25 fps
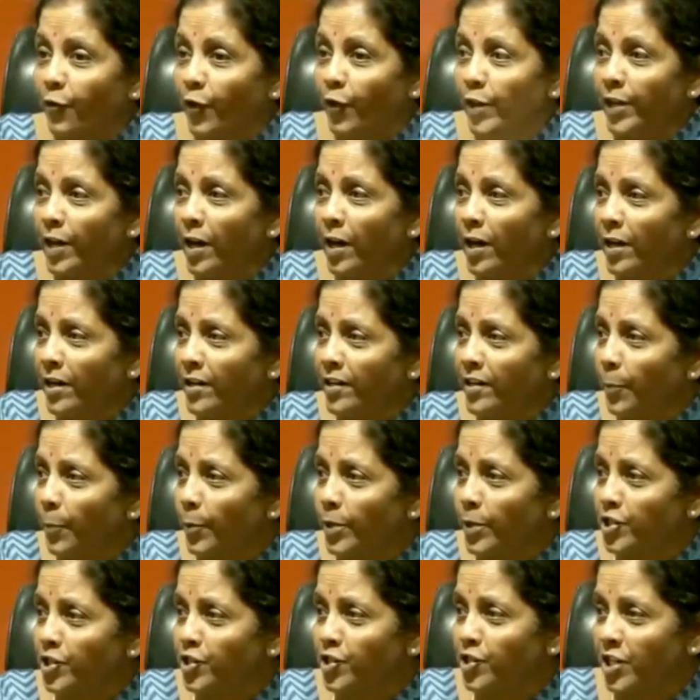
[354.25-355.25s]
FIR in the
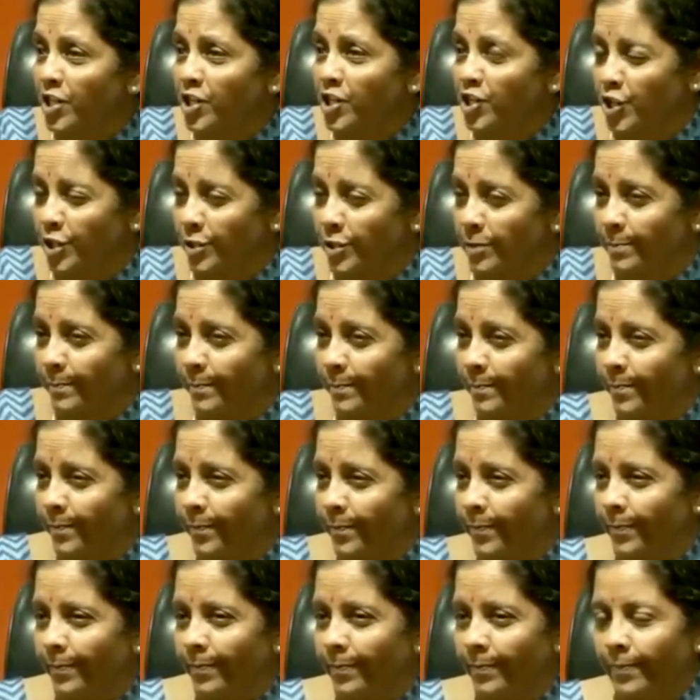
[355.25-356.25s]
police station?
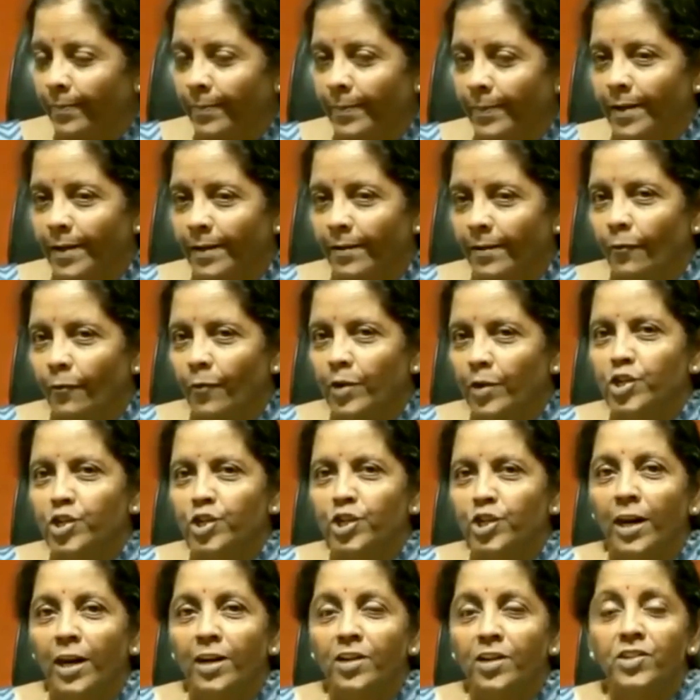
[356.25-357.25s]
Will
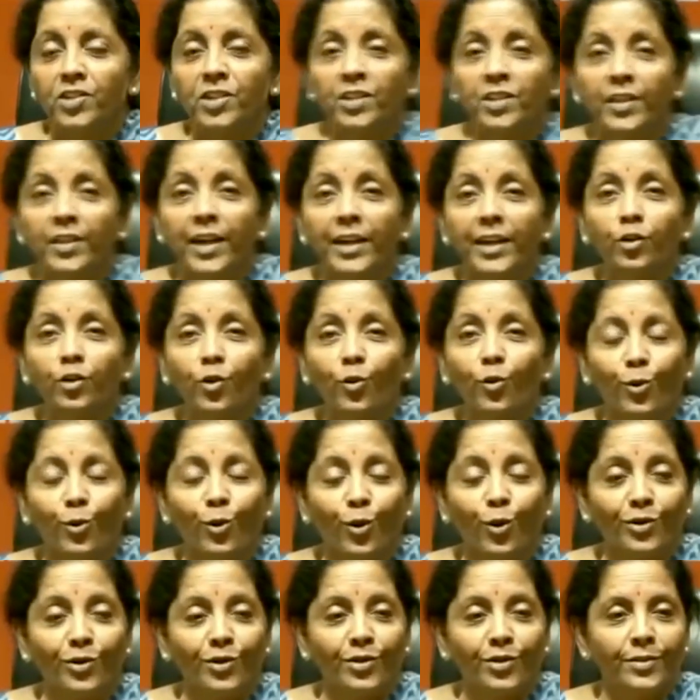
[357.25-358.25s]
she answer that or
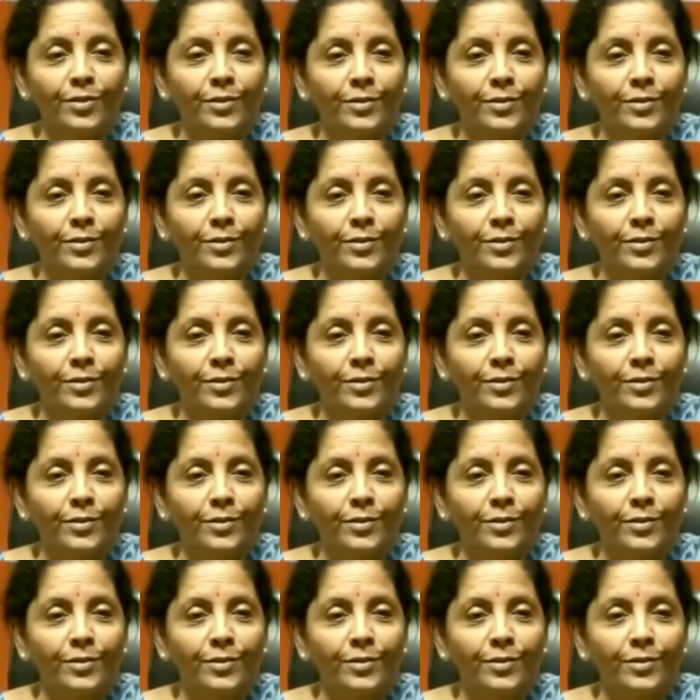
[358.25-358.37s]
not?